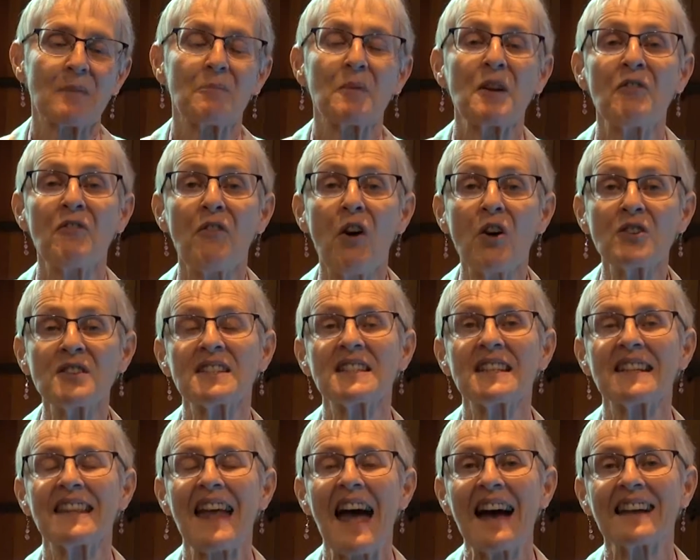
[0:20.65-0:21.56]
and we
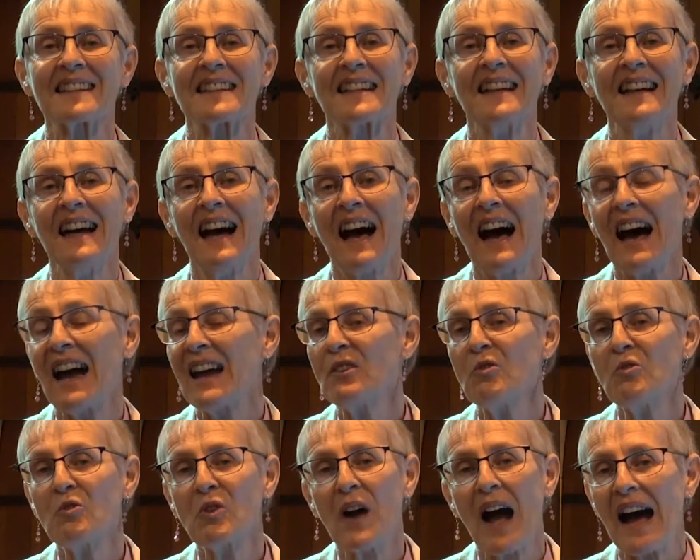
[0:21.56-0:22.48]
foster that
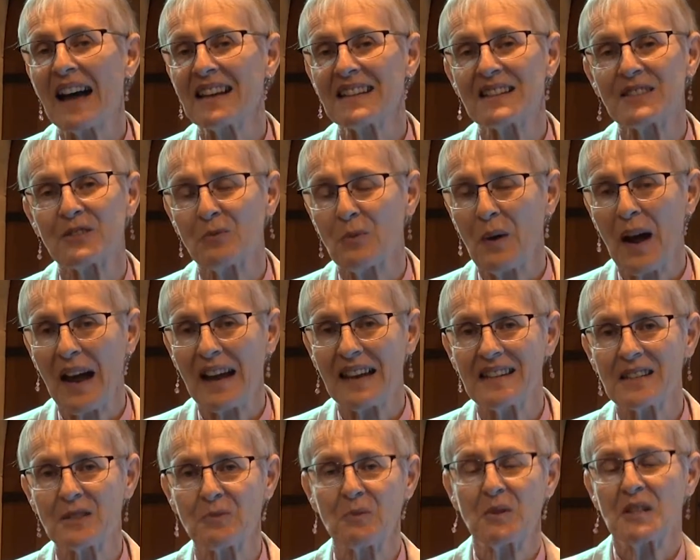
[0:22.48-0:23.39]
in all kinds of ways.